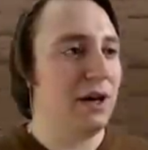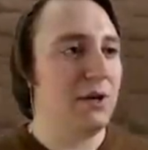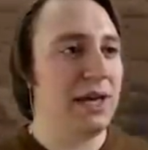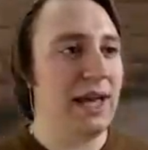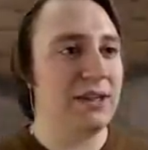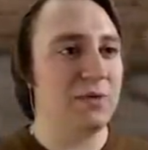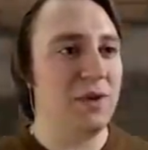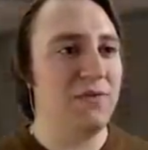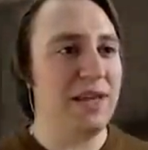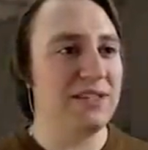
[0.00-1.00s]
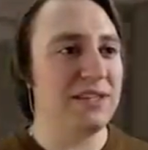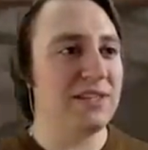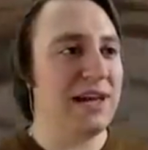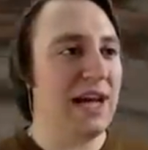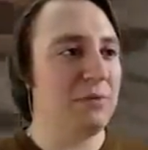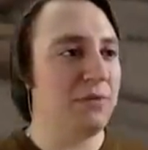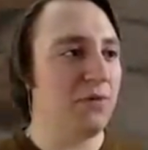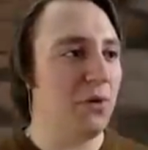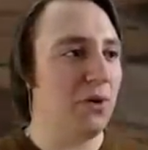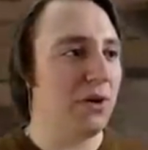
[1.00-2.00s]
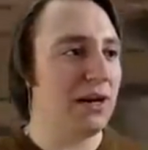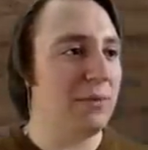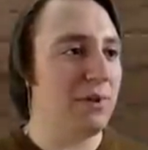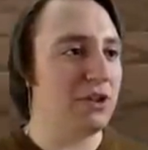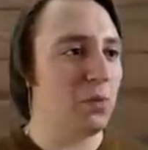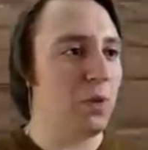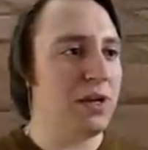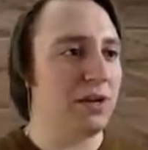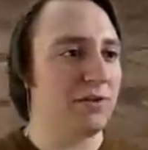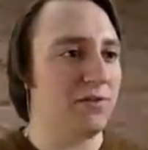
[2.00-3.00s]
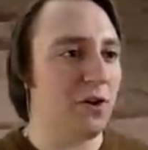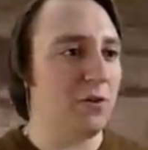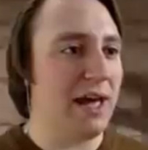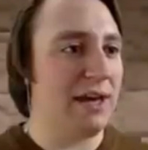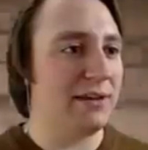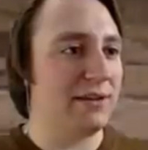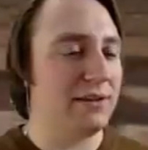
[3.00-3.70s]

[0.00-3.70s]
Okay, so we faced this guy before in a much weaker format.